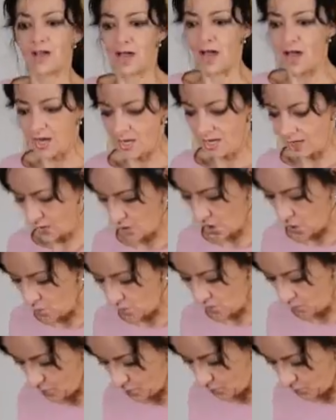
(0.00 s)
a
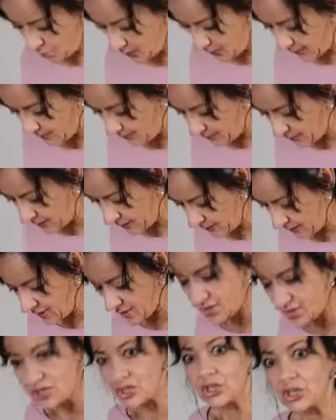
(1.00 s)
high-low grey
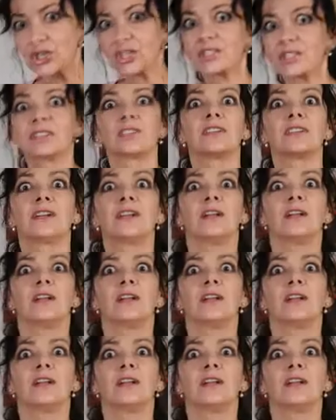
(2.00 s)
pleated skirt.